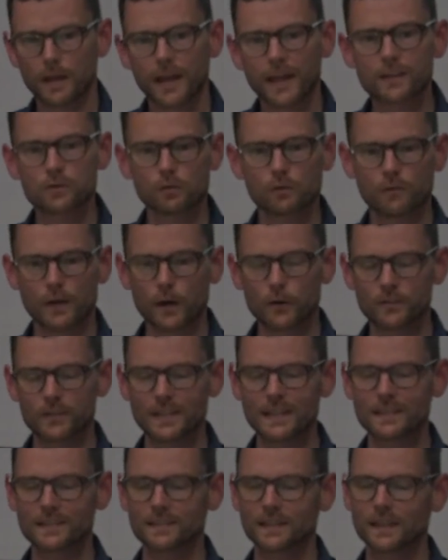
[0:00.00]
insofar as
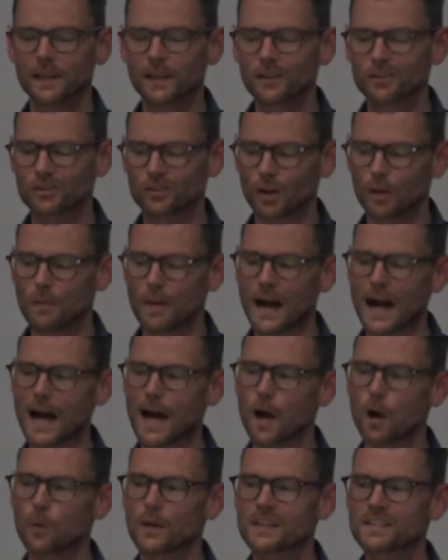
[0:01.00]
he's
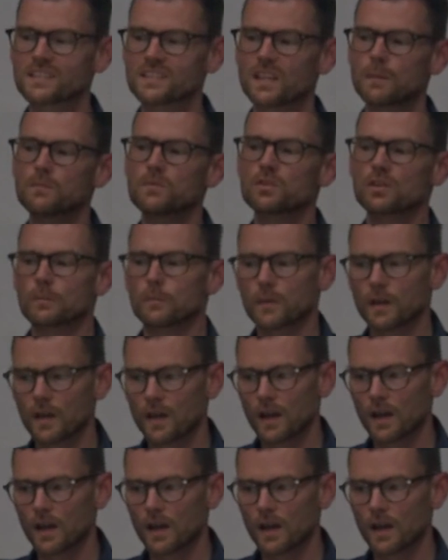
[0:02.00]
somehow a symptom